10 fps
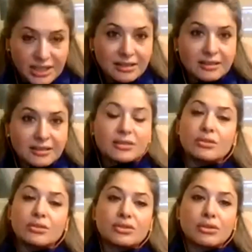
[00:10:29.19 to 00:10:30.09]

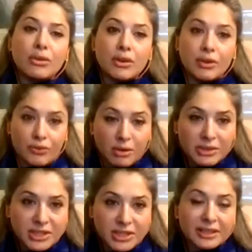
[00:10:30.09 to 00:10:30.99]
So on raw
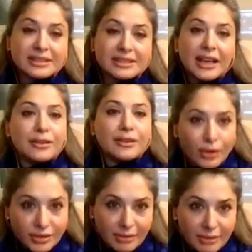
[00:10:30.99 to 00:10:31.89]
materials, of course,
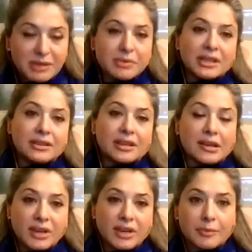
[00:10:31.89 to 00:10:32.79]
some people in the country
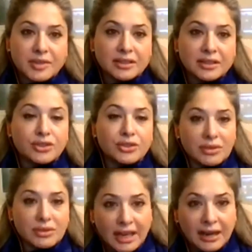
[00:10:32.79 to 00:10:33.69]
are upset that you are
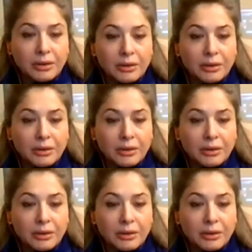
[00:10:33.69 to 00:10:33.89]
now